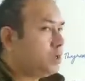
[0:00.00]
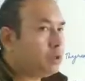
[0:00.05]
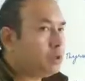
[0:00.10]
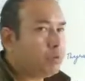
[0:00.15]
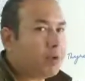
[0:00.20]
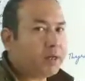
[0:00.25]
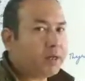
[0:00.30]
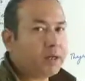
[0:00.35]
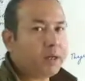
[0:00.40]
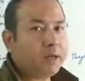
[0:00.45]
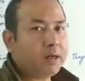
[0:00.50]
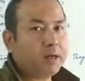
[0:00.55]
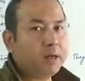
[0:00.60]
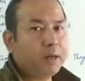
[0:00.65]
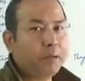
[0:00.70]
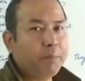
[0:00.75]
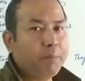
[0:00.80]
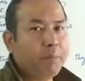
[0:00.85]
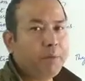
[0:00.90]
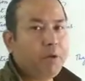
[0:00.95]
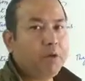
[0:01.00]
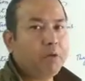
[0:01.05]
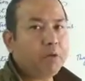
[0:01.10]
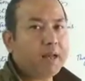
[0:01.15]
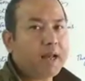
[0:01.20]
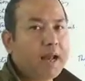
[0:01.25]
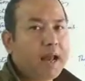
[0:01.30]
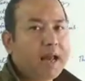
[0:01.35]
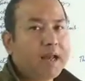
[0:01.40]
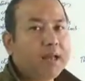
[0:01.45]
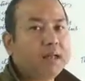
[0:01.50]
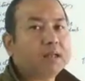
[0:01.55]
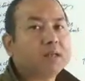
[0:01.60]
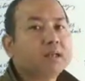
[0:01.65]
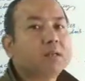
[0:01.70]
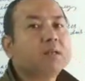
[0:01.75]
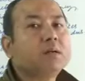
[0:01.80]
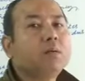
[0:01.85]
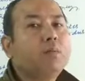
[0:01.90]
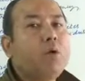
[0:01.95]
situated below the
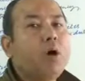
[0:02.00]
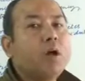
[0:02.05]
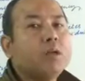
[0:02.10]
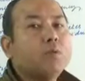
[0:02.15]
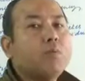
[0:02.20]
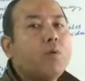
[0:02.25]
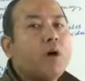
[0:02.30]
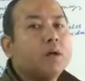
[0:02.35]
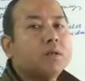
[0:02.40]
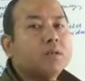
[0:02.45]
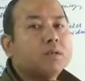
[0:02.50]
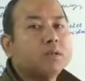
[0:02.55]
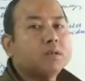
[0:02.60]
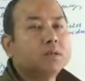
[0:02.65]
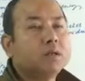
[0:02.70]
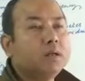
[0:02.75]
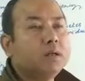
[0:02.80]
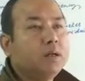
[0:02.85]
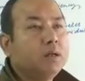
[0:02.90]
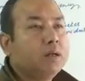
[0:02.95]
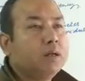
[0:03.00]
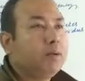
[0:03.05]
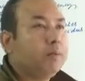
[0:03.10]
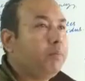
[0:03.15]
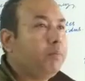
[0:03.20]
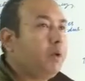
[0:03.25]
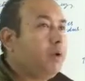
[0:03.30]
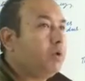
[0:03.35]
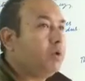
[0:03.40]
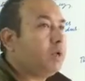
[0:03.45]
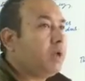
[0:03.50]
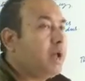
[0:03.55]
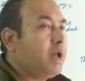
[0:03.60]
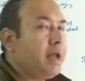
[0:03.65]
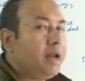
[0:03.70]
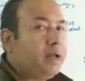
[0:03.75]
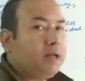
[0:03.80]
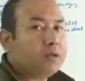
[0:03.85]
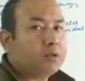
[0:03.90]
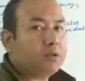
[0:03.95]
larynx, voice box, below the
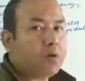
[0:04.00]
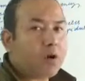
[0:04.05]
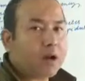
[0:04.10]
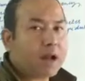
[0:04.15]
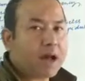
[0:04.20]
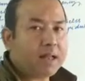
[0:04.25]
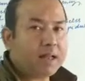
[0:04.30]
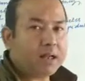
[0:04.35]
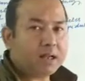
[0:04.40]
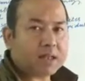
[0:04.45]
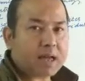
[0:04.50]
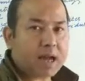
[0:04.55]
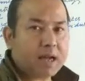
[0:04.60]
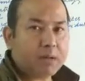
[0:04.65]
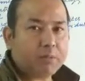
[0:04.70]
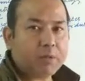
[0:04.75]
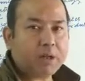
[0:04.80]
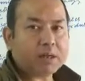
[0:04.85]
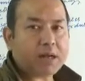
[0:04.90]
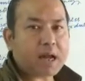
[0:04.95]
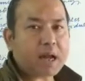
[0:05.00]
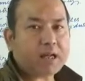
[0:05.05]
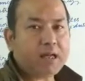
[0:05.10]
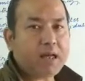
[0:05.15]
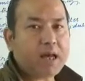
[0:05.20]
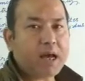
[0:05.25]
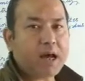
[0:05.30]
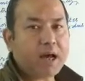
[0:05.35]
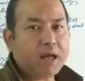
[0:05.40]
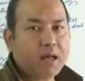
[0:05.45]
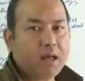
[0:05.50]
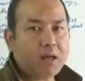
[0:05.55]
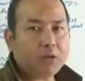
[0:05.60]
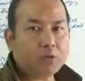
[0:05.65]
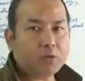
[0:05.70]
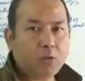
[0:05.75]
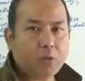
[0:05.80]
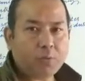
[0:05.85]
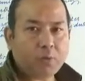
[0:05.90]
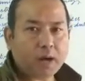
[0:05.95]
larynx on either side of the trachea,
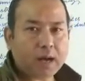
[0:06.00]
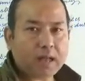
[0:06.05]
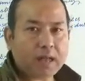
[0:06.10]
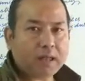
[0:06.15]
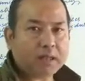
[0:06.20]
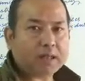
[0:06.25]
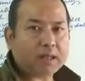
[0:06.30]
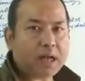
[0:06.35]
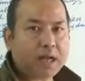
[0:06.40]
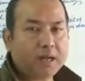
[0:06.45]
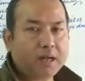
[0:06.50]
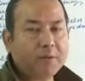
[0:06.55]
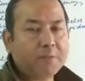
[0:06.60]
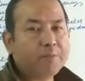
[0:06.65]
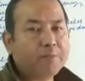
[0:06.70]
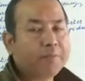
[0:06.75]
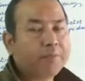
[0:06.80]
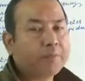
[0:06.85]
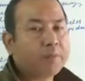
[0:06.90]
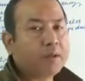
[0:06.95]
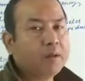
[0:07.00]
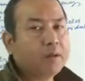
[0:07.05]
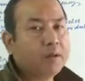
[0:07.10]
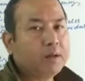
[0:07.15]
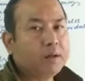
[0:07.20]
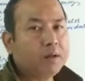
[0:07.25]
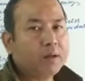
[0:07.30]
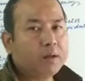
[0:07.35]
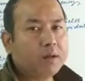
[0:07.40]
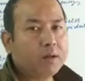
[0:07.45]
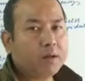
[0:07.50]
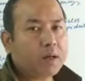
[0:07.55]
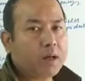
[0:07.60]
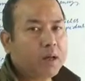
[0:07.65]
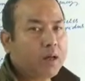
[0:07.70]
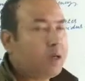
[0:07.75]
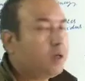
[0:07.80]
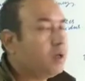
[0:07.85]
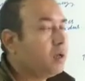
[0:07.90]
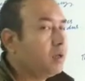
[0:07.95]
each lobe on either side,
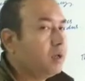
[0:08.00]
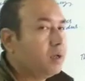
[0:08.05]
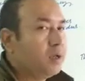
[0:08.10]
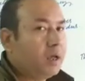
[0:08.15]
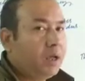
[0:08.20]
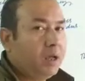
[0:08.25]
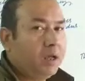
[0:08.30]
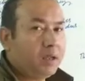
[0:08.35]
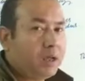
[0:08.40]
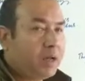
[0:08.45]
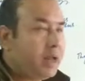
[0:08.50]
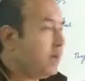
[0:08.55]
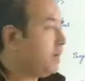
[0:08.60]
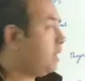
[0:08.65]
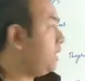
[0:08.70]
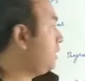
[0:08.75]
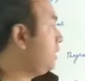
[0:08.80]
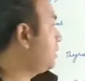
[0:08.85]
okay, in the neck